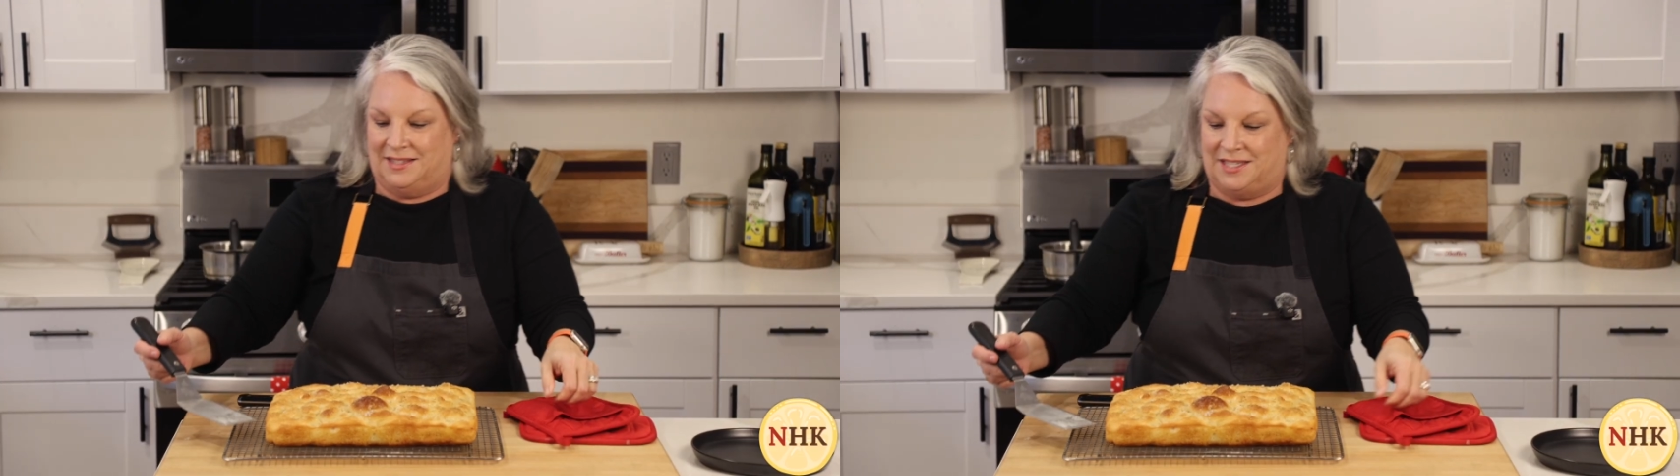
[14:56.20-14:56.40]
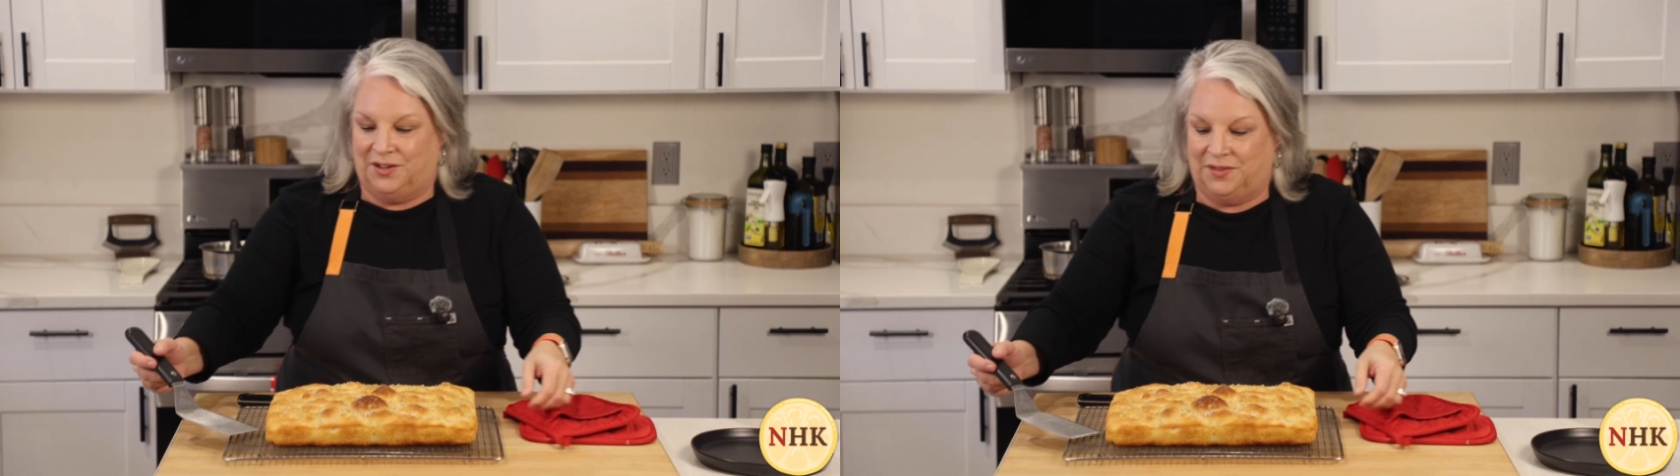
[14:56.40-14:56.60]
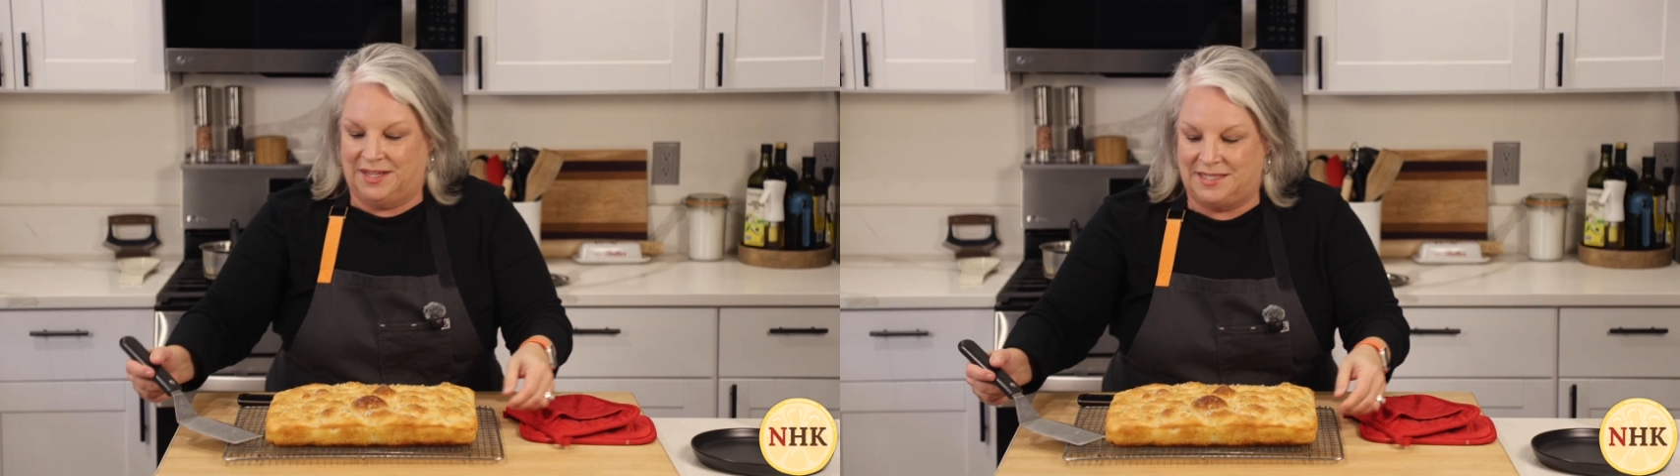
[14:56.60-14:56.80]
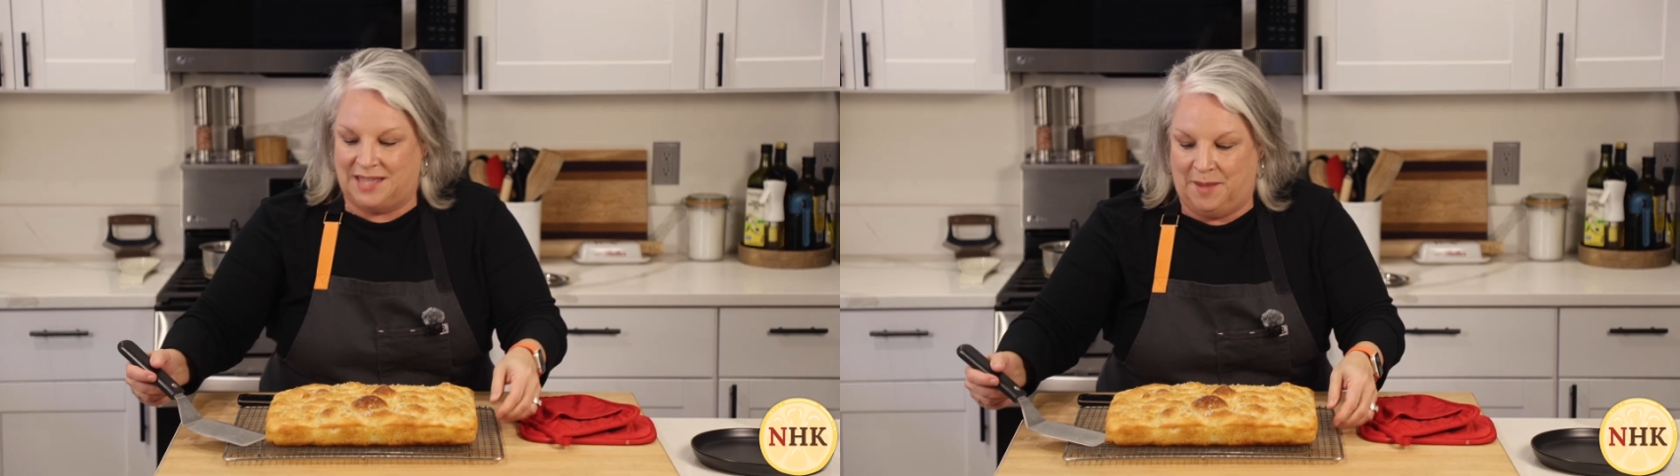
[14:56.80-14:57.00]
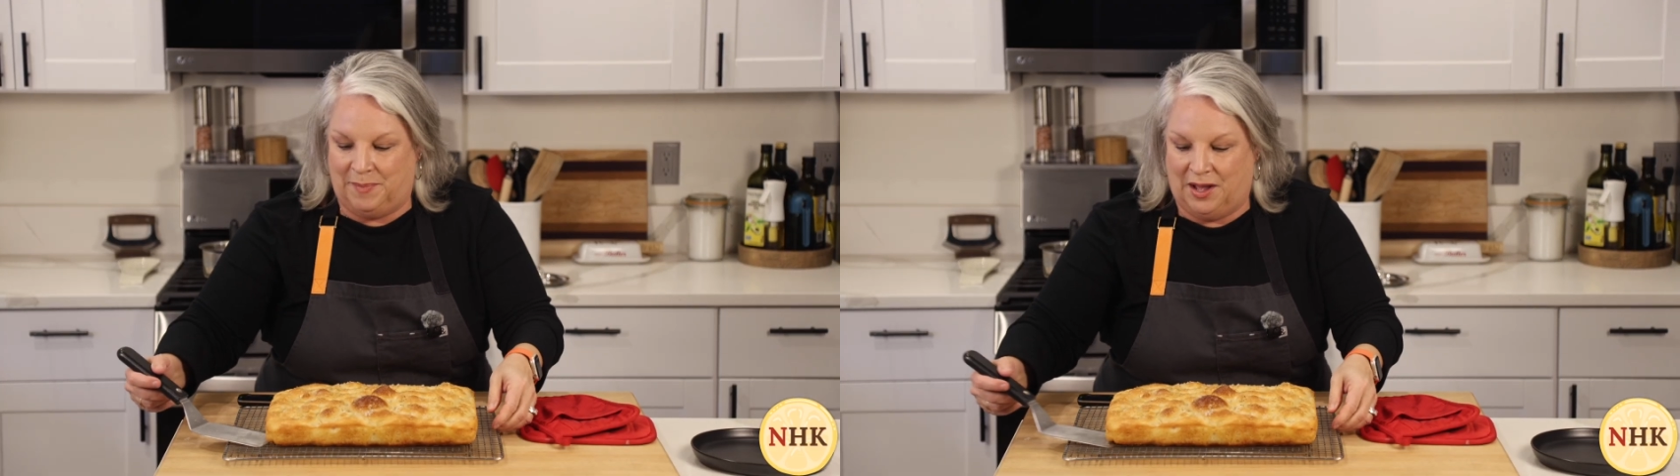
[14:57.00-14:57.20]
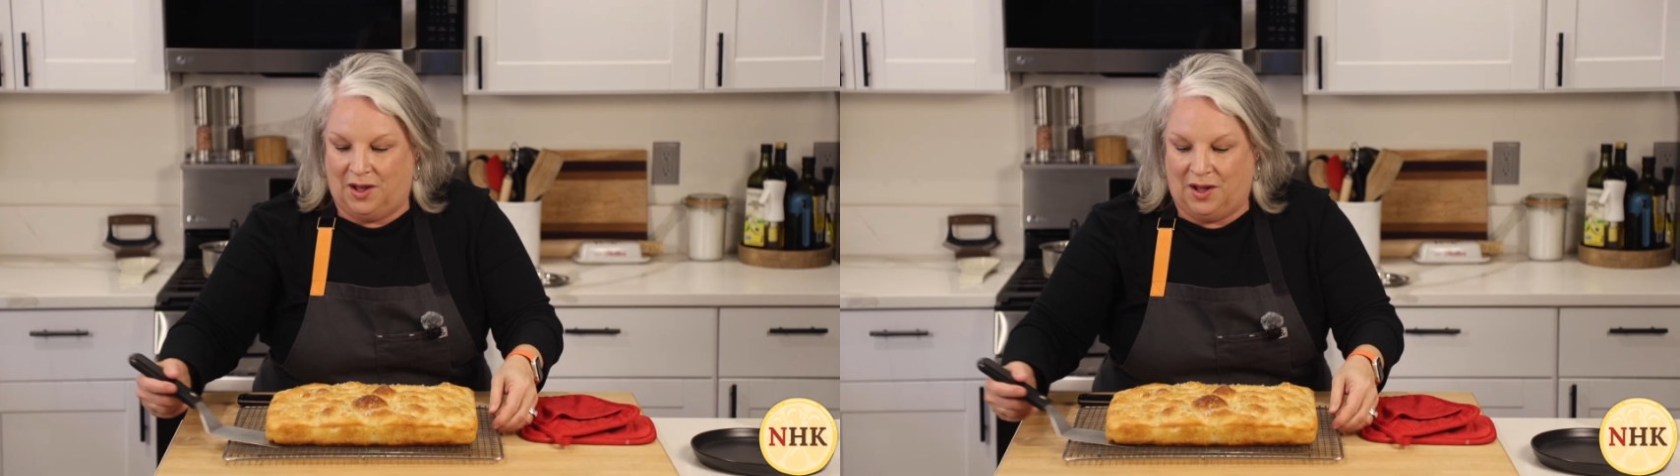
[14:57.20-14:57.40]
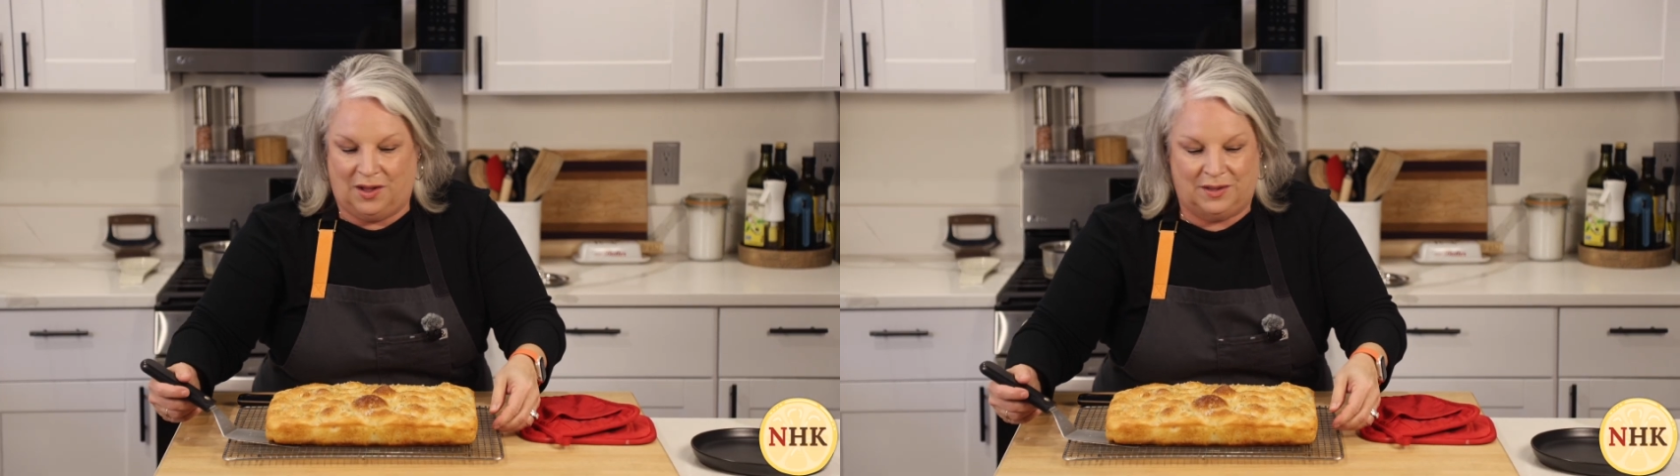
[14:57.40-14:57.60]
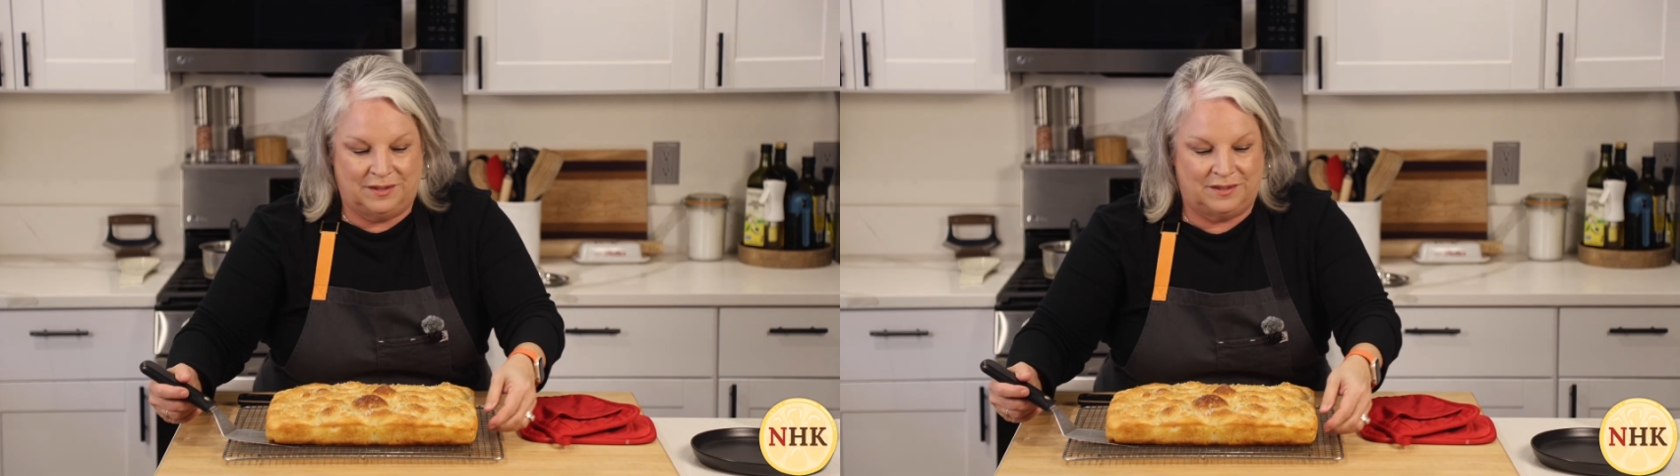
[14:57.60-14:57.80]
tilt this up at
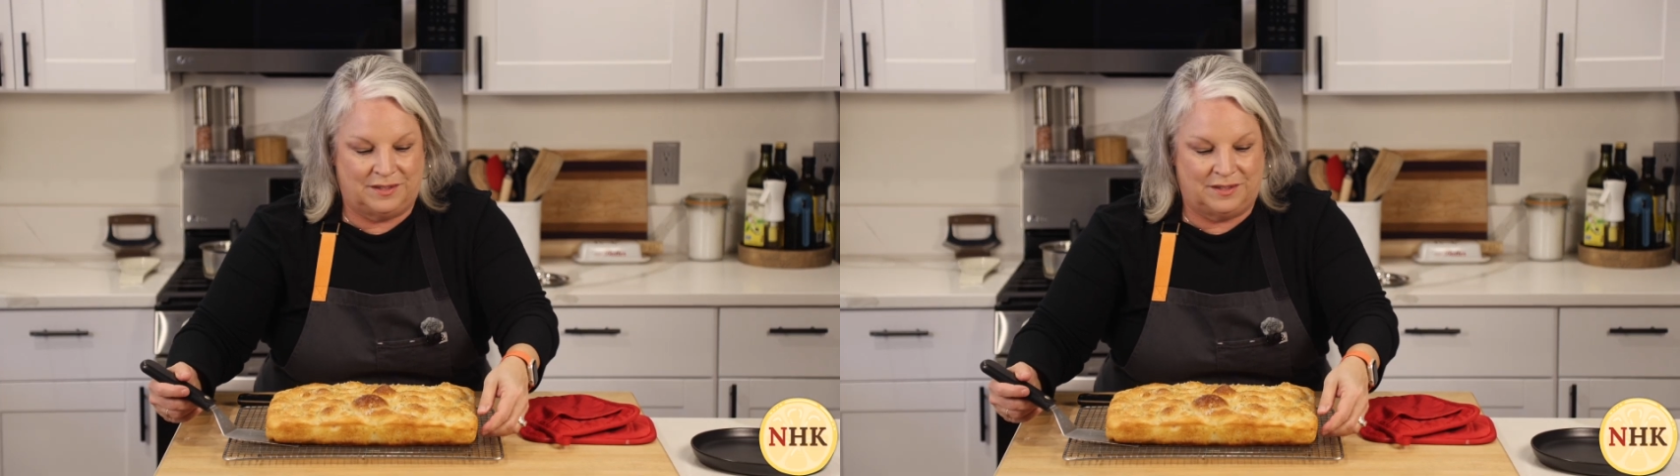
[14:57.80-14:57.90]
all